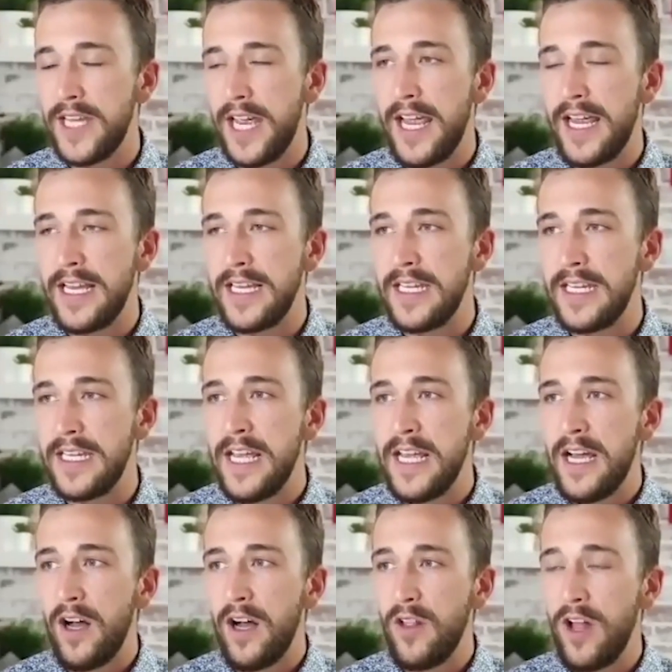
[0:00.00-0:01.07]
And
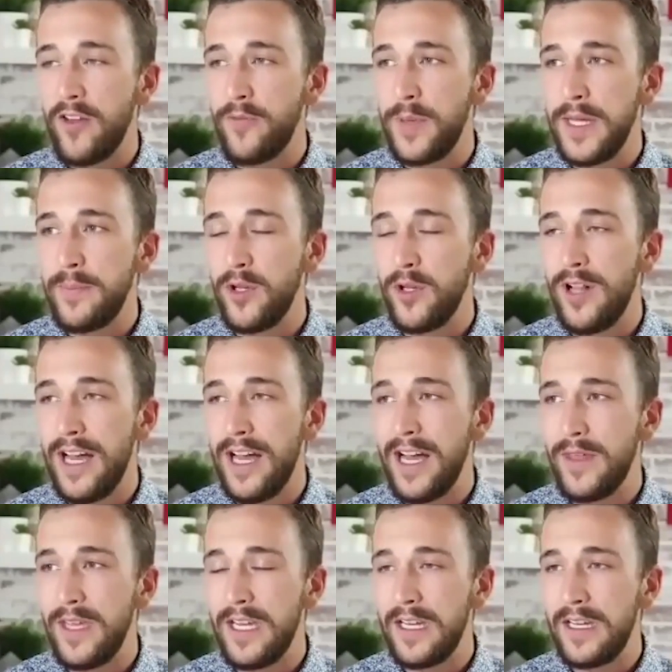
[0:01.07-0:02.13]
a lot of people, I
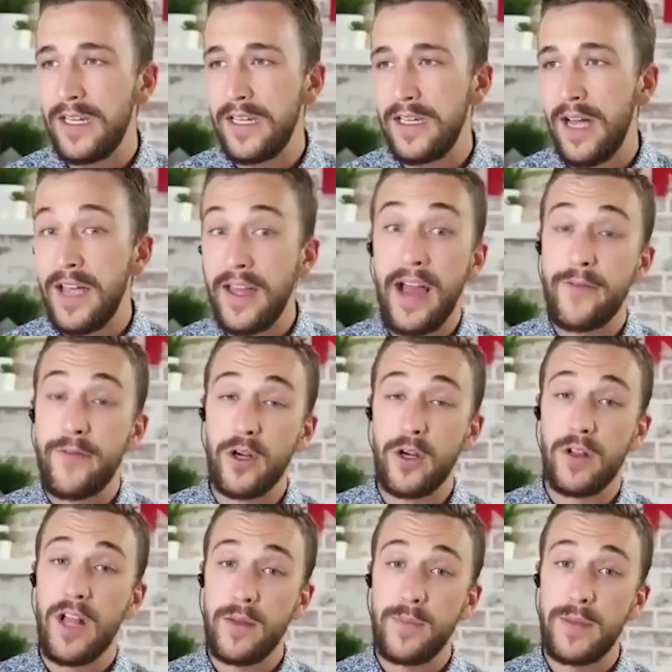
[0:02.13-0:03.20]
think, I, I've heard a
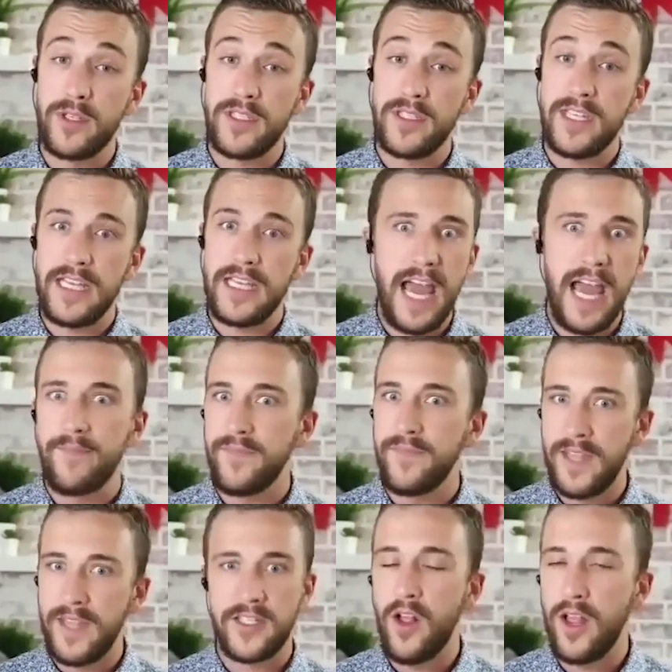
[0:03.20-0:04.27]
lot of people saying, yeah,
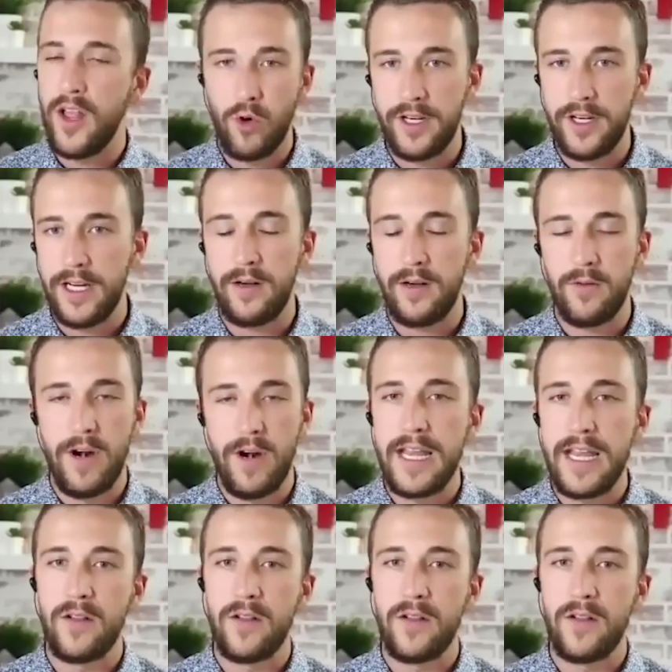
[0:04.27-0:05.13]
that's all I'm working, right?